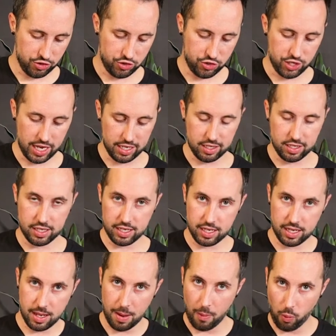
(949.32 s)

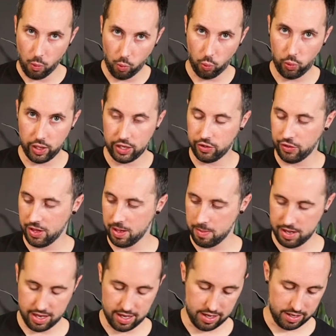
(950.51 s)
gently wiggle them
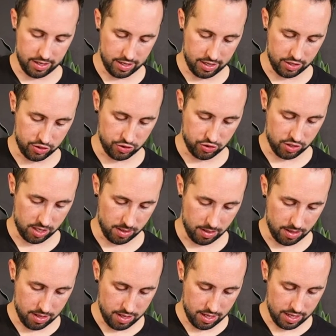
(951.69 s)
in and just try to
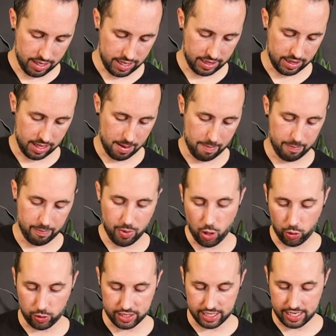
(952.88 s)
get them
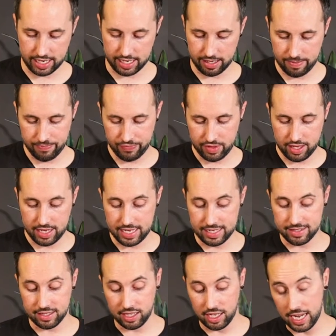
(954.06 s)
poked in.
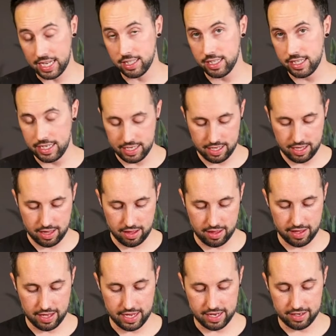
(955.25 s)
It's likely
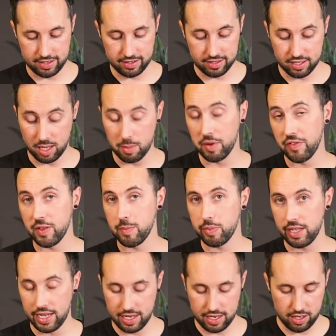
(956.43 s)
that some of the
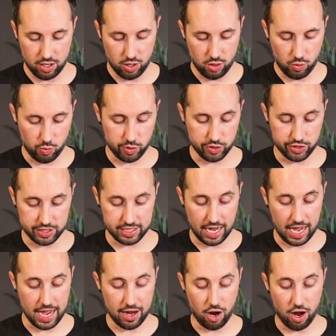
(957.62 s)
plant will
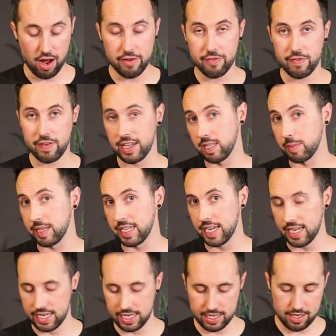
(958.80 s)
die off at the
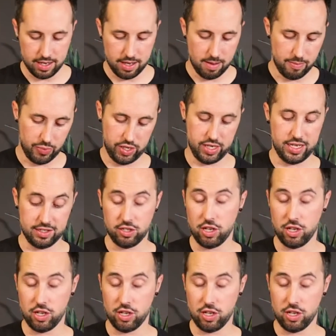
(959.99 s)
beginning, but as